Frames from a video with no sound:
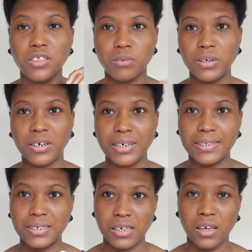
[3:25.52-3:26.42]

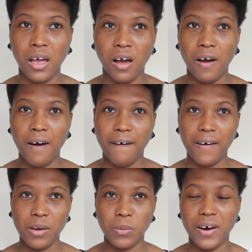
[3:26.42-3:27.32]
390.
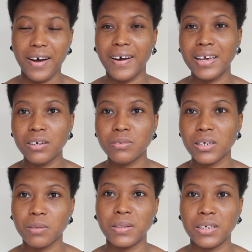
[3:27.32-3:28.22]
I will highly
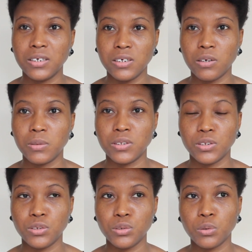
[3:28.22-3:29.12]
recommend that you go
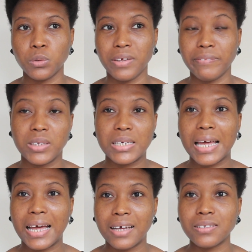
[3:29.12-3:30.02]
into store if you
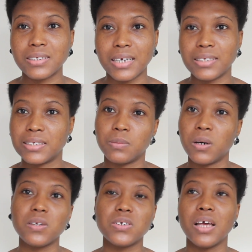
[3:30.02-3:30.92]
can to get a
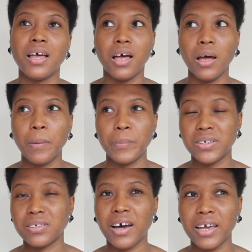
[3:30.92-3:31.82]
swatch,
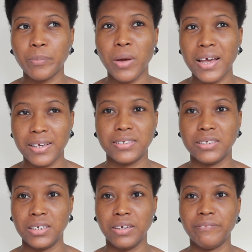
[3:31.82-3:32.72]
because I
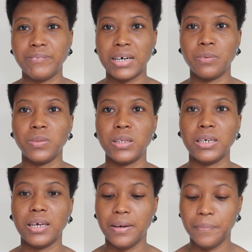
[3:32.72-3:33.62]
personally found
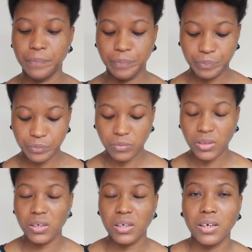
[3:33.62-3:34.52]
the
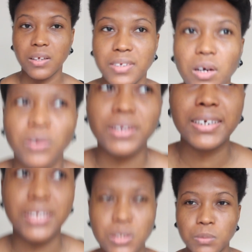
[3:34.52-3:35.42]

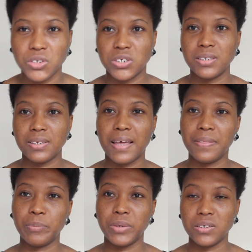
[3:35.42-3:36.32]
online swatches
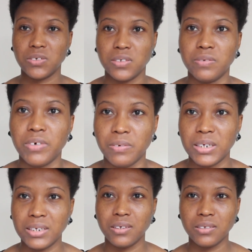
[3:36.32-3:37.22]
and the pictures
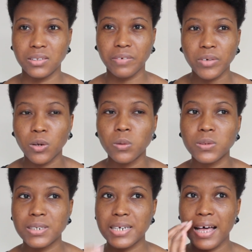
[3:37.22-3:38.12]
very
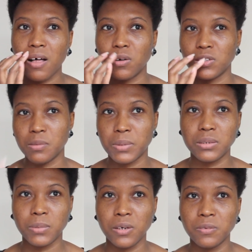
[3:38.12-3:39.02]
difficult to tell or to match